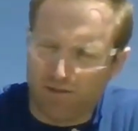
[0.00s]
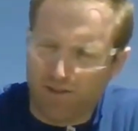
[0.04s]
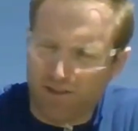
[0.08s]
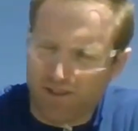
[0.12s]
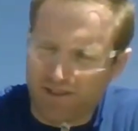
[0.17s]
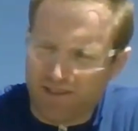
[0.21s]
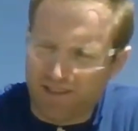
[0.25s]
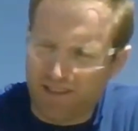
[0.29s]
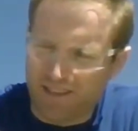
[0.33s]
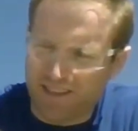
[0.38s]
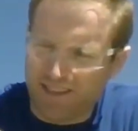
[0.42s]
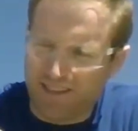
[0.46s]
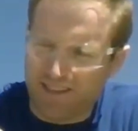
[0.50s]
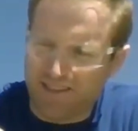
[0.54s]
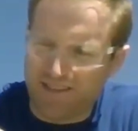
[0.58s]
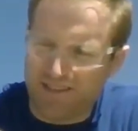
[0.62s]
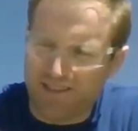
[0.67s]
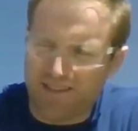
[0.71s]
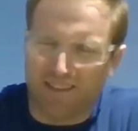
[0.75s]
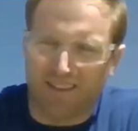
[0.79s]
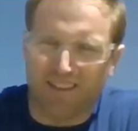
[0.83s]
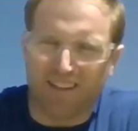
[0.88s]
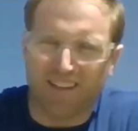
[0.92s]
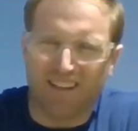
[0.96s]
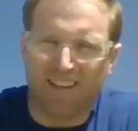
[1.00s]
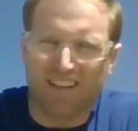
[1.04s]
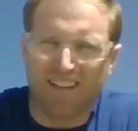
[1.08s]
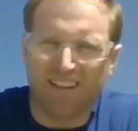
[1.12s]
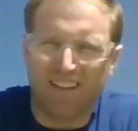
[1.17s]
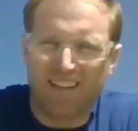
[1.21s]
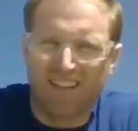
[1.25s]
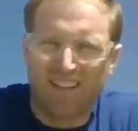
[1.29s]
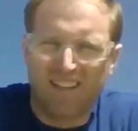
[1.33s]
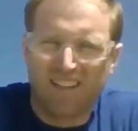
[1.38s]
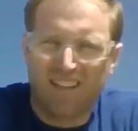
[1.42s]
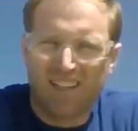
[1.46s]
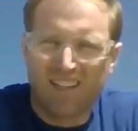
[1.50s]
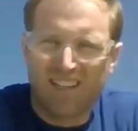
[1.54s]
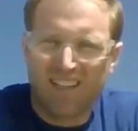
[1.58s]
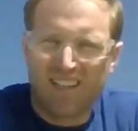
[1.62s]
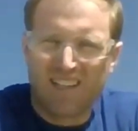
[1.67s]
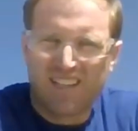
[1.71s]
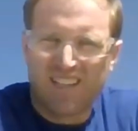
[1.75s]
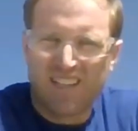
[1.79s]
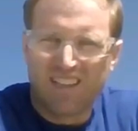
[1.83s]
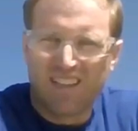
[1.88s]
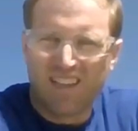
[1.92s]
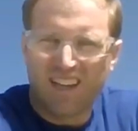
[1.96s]
looks like it's a
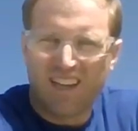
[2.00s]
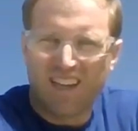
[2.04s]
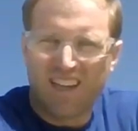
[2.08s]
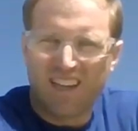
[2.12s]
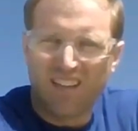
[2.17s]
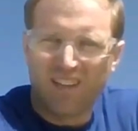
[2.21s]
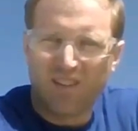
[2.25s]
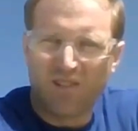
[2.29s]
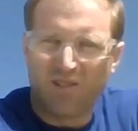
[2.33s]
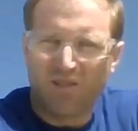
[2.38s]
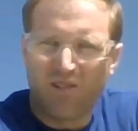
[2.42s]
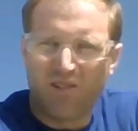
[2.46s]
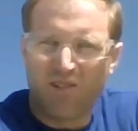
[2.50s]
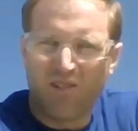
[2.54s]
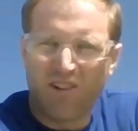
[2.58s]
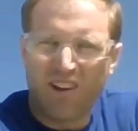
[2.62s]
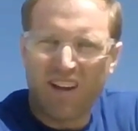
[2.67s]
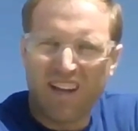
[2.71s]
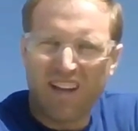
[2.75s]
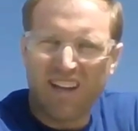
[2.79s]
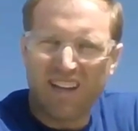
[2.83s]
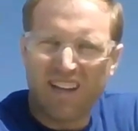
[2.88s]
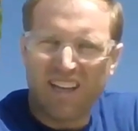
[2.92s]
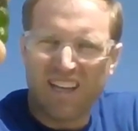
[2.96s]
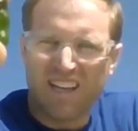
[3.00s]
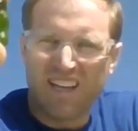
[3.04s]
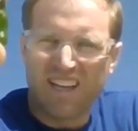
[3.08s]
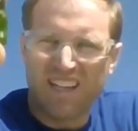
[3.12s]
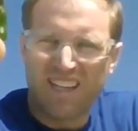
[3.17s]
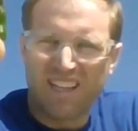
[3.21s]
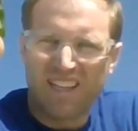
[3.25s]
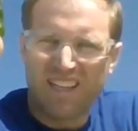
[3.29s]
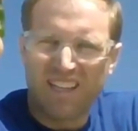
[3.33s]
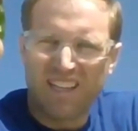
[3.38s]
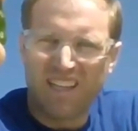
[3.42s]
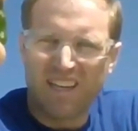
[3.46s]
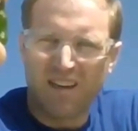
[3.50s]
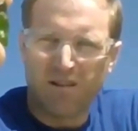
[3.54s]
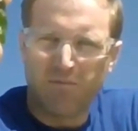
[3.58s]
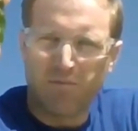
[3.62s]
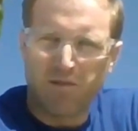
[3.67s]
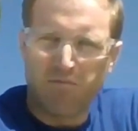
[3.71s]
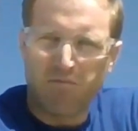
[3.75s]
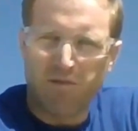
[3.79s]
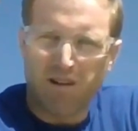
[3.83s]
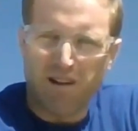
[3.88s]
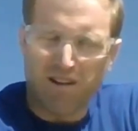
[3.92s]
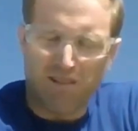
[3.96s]
lucky little green
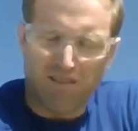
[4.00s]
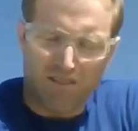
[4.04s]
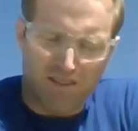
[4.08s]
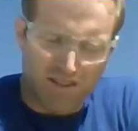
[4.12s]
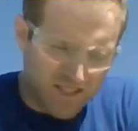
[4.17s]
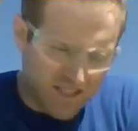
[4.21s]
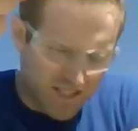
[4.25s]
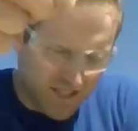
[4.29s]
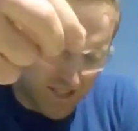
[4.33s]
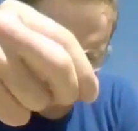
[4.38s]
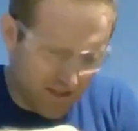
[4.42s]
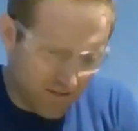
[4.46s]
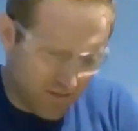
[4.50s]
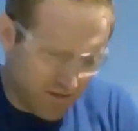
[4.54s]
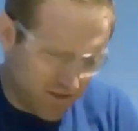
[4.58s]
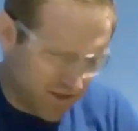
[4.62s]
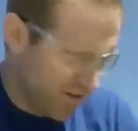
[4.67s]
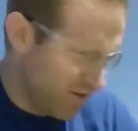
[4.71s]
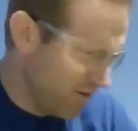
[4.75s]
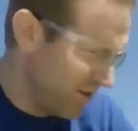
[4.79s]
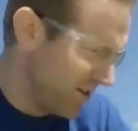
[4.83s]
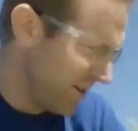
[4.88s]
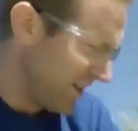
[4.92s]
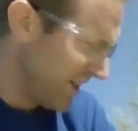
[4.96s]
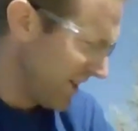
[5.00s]
gummy bear this time. So